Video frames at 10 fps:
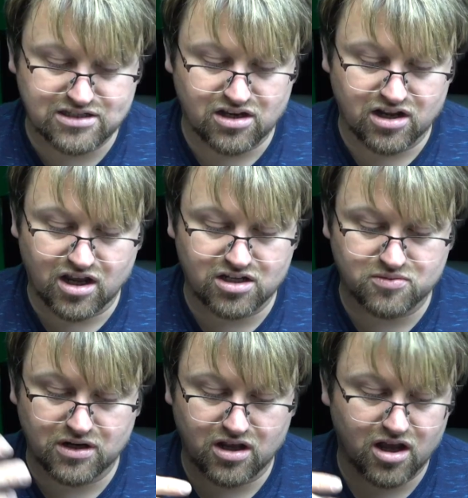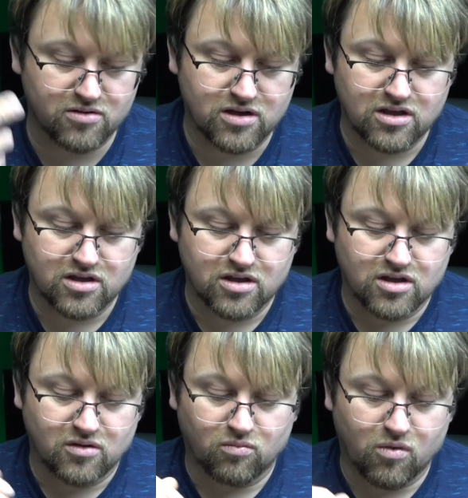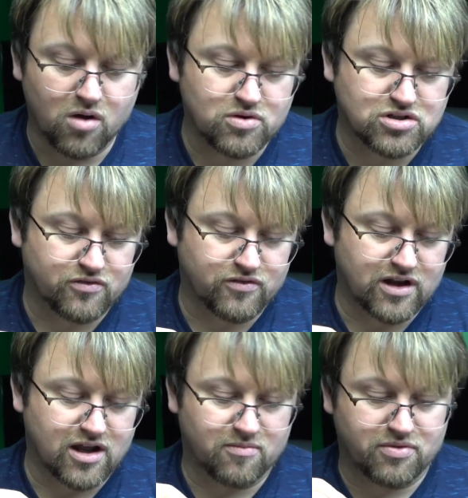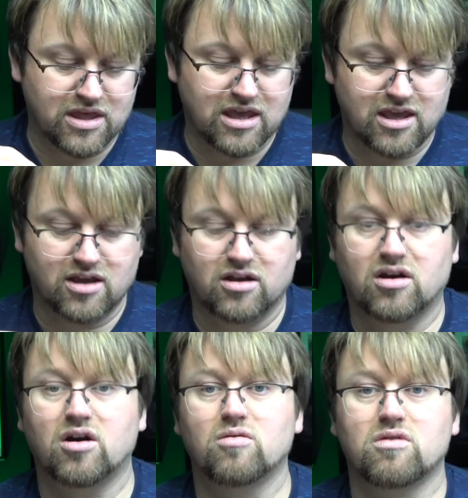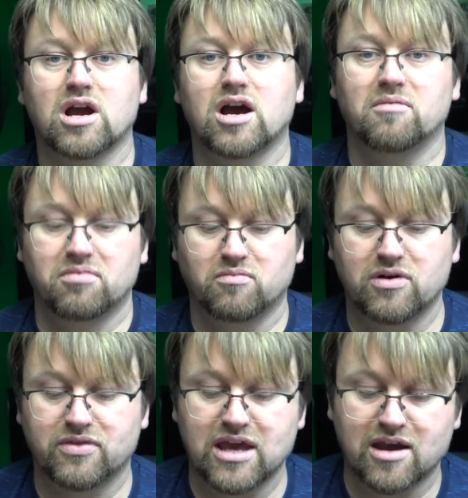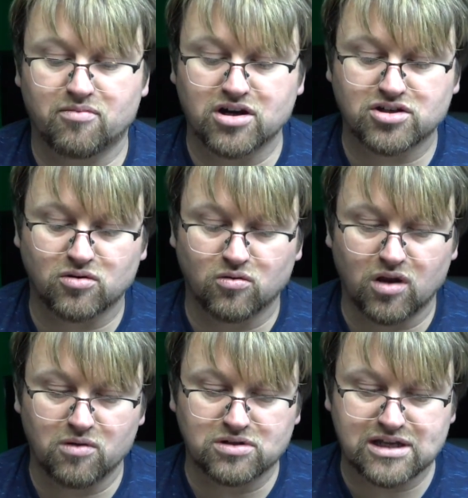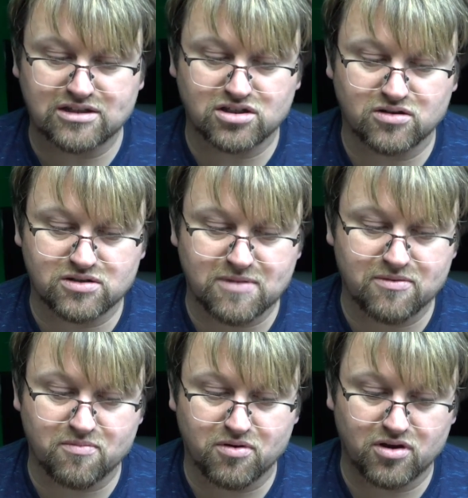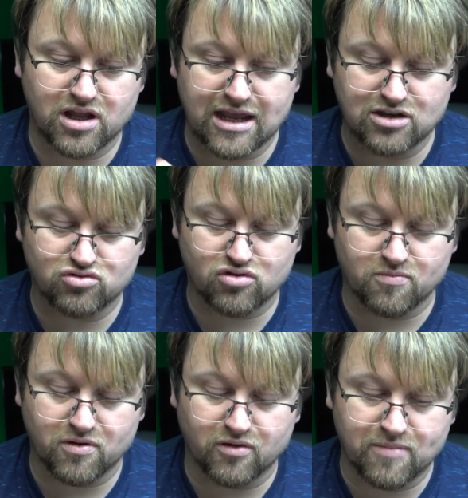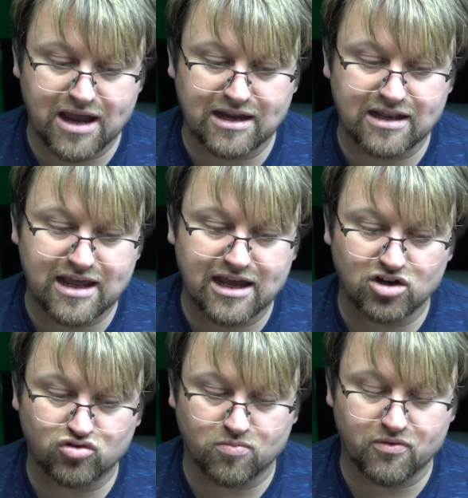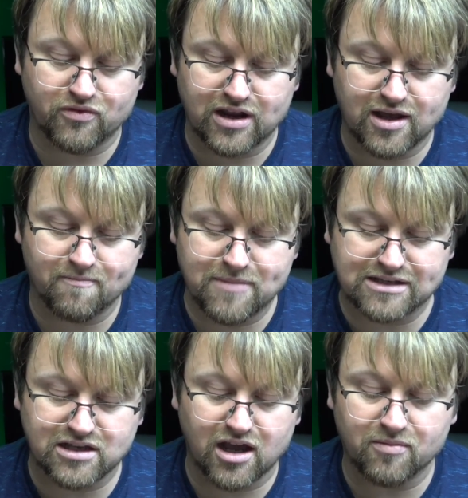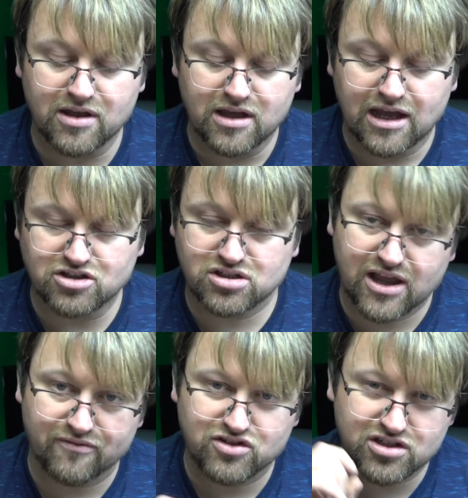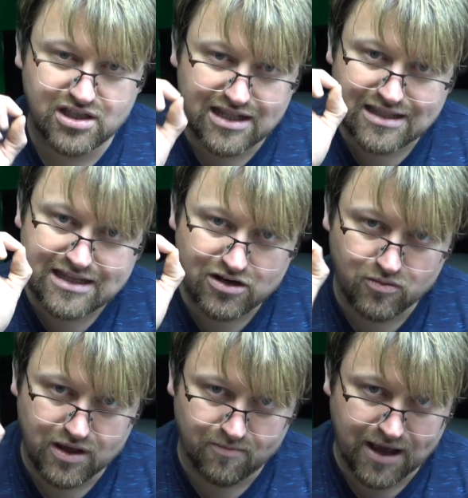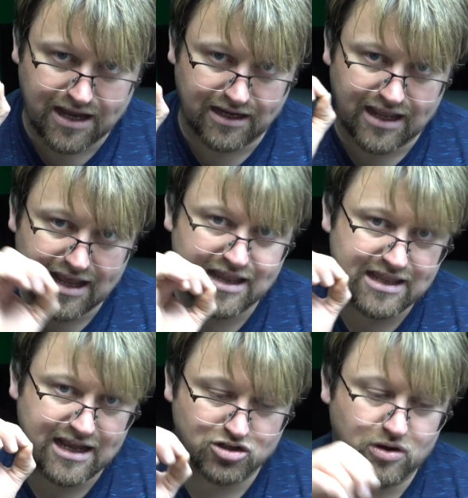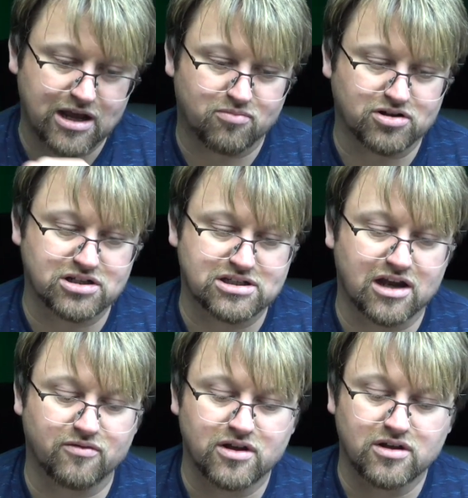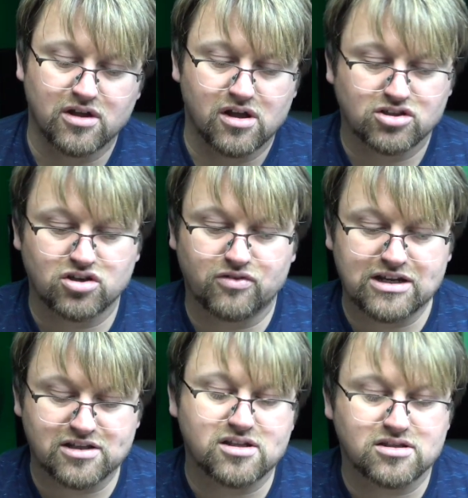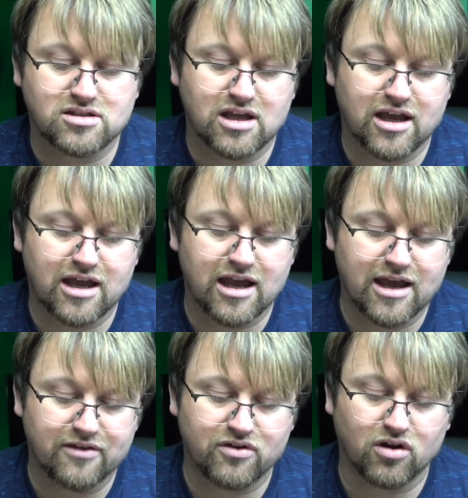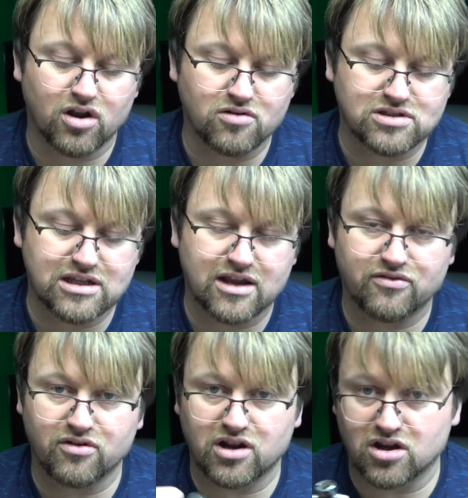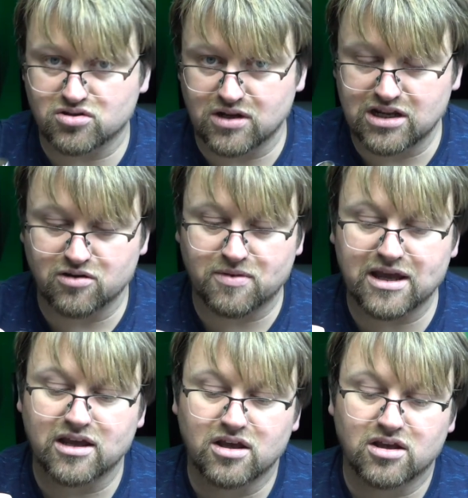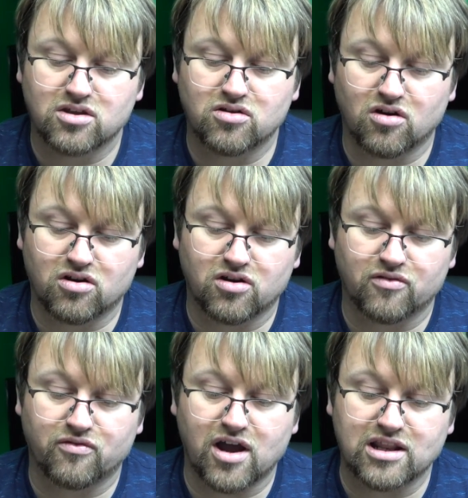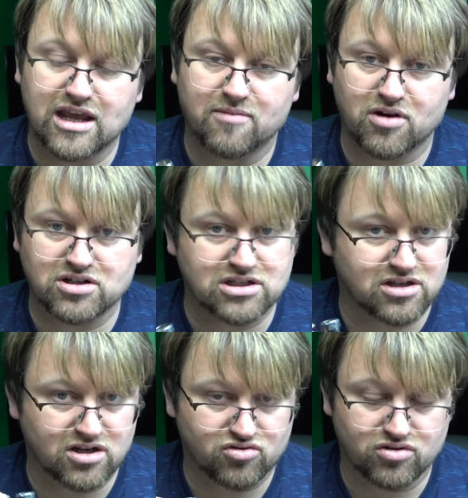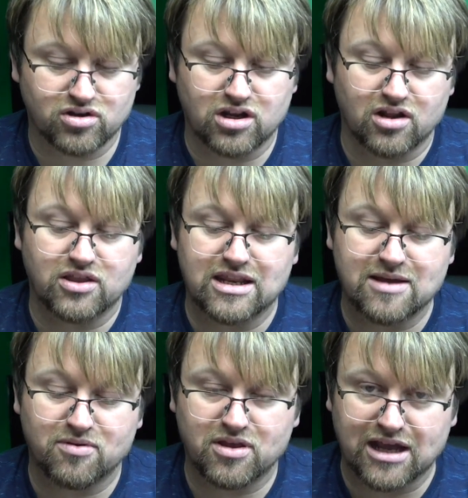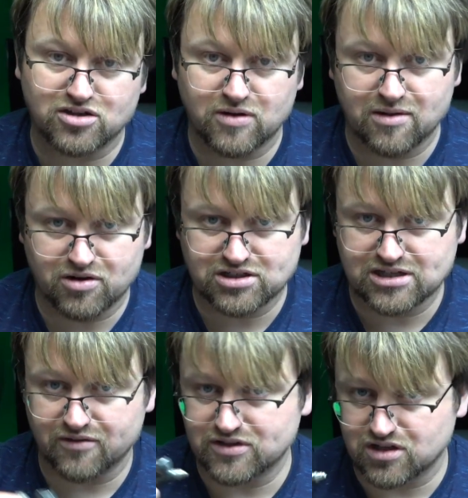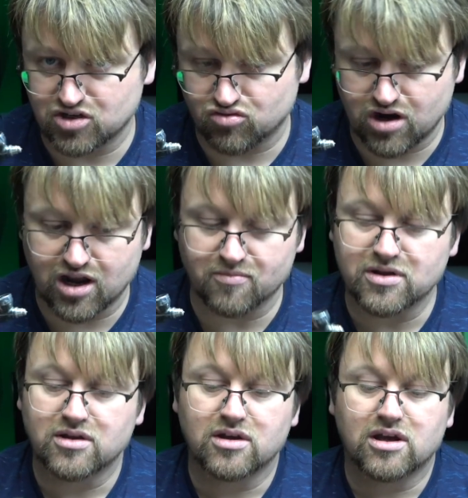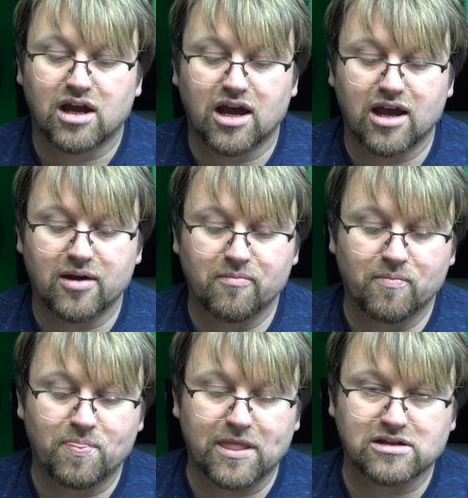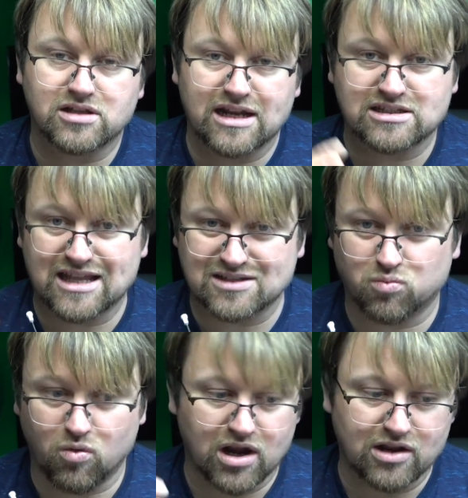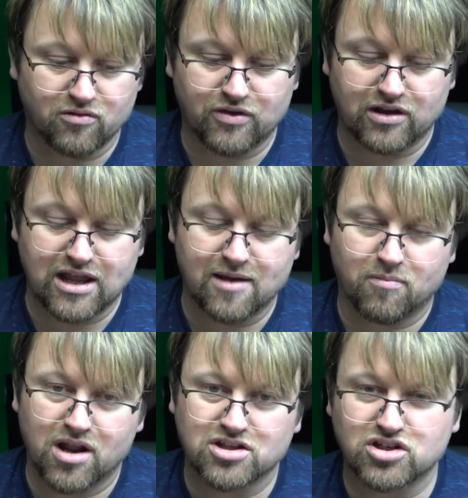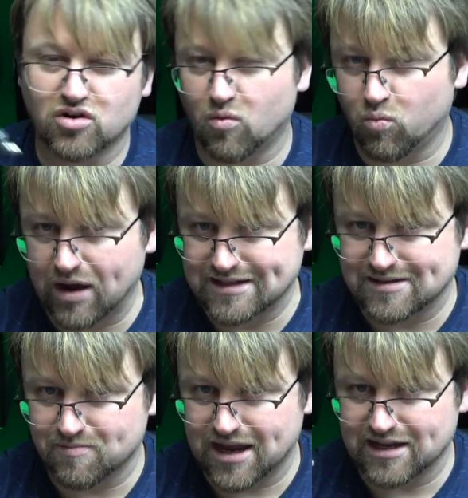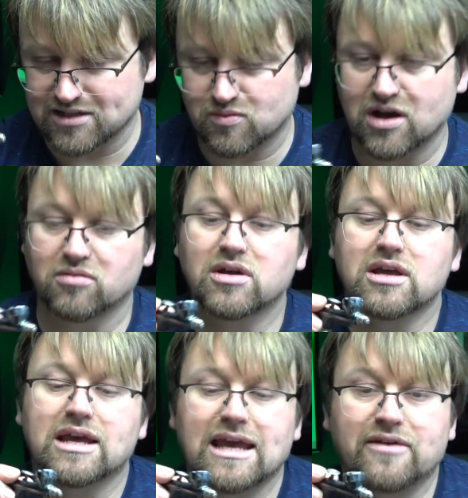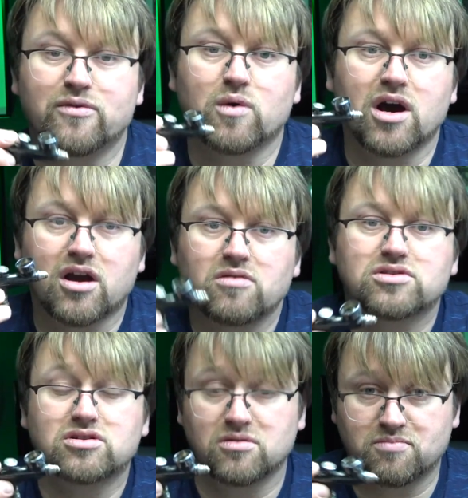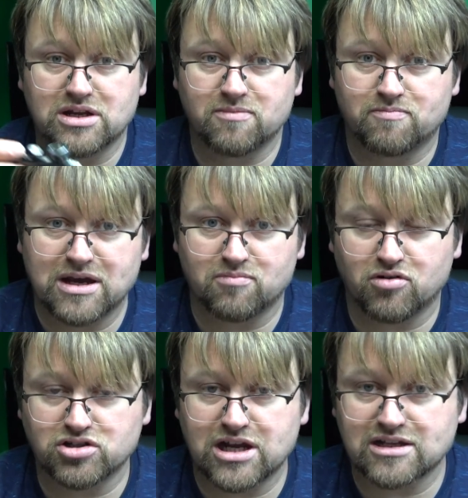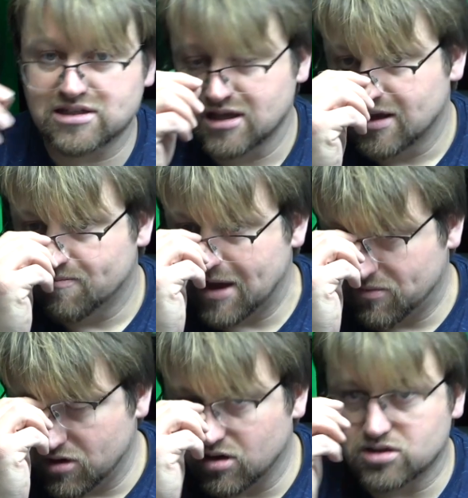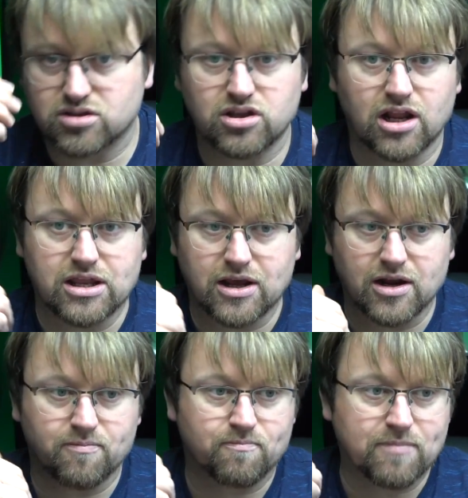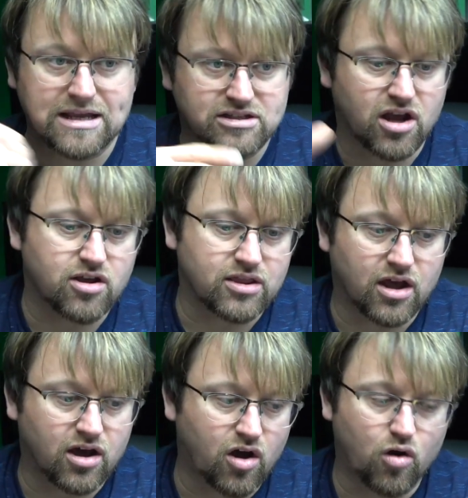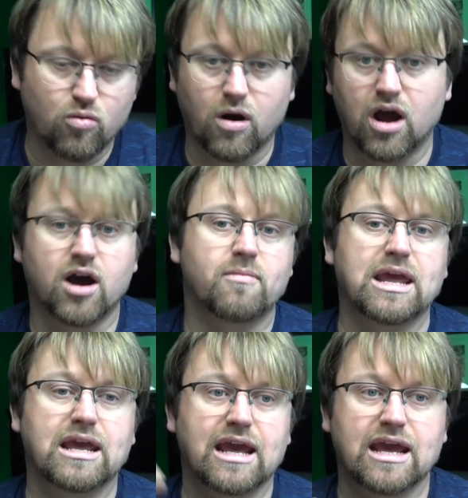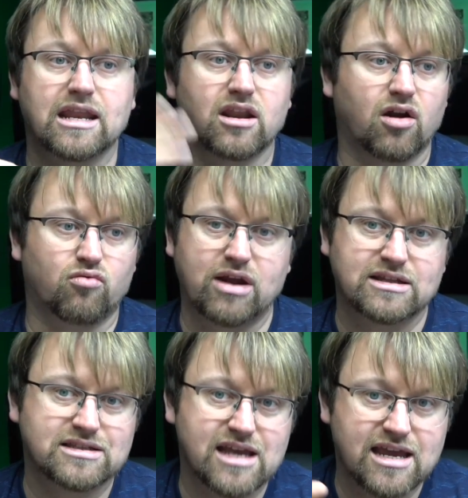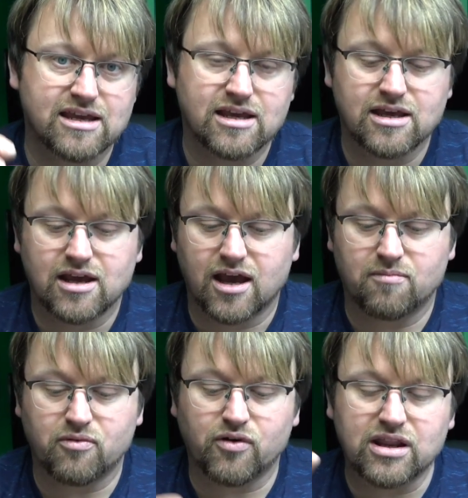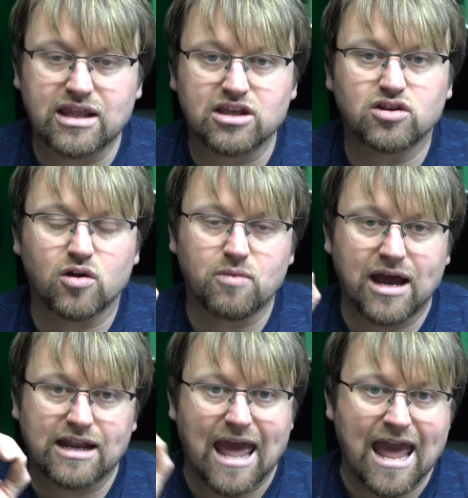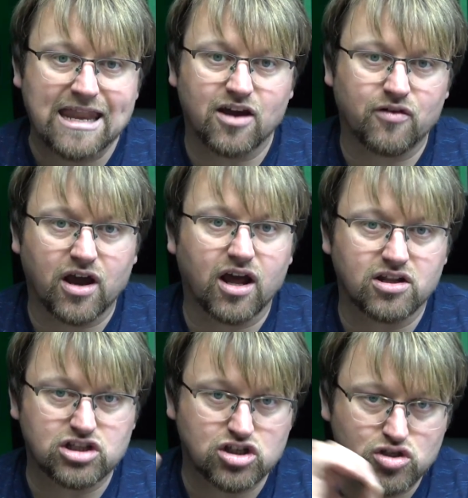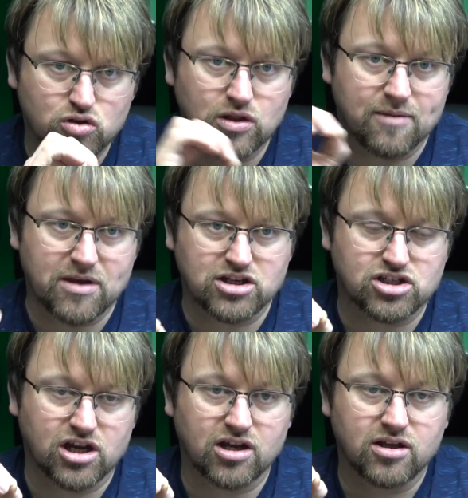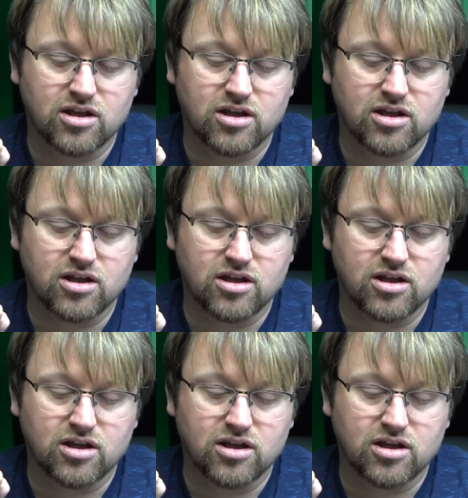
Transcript: the only colours we're going to go. Why would you fill up the whole cup with the airbrush? All I would tend to do is maybe put a drop of paint in there, a drop of thinner, mix it up, and just have just a little bit of paint in the actual airbrush itself. Two reasons. If you've got loads in there, if you're only going to do a little bit, you're not going to find the airbrush is going to, you know, the nib of the actual airbrush itself is going to dry up. So that's one little thing on that, and plus you're not wasting paint as well. If you are going to do a bigger project, maybe you're going to base coat the whole army in a red, say, providing that you don't add any other colours to that mixture,